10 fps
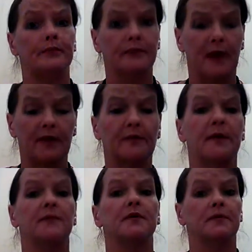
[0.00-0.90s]
Other
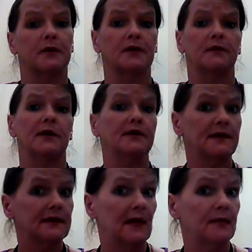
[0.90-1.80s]
people's miseries
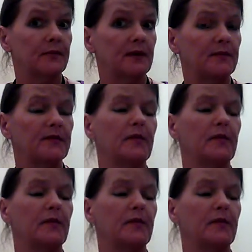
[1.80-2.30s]
is other people's